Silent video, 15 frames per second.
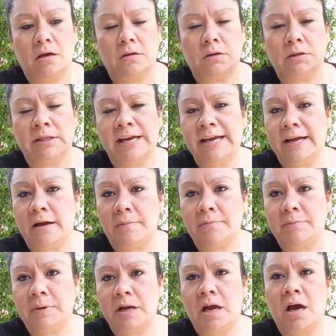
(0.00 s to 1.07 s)

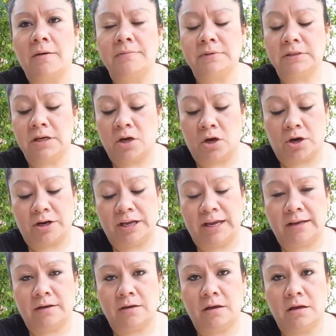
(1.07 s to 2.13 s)
Liam becomes a
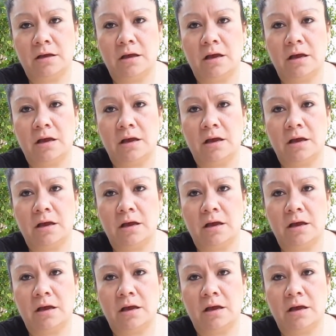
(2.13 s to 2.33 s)
guardian,